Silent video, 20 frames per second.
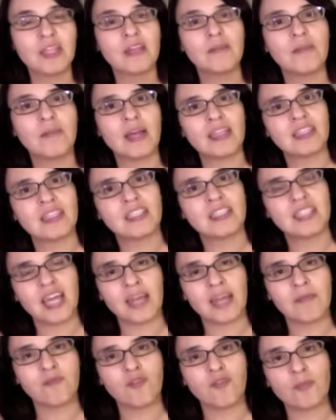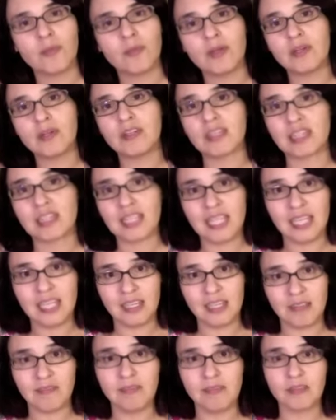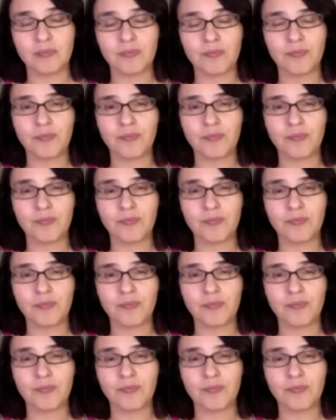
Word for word: By the time Roberta leaves,